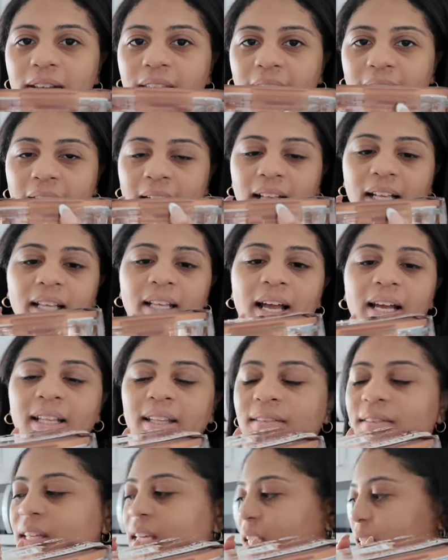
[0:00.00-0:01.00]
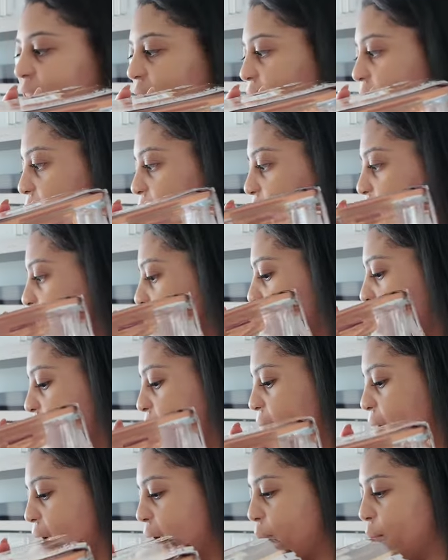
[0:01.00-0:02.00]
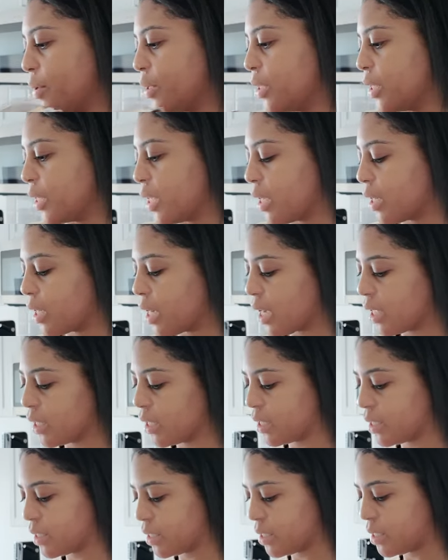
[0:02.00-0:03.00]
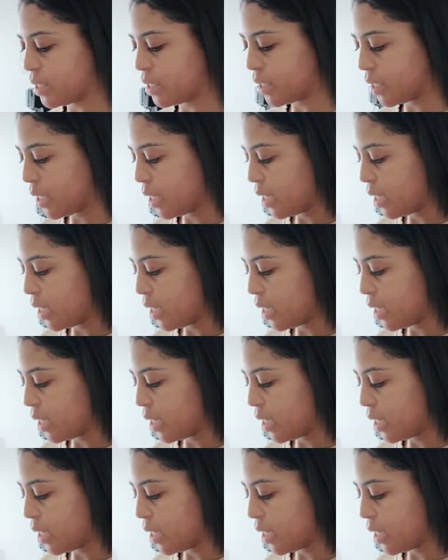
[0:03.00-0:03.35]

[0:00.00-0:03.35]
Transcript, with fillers: They had a lot of these like amber looking colors.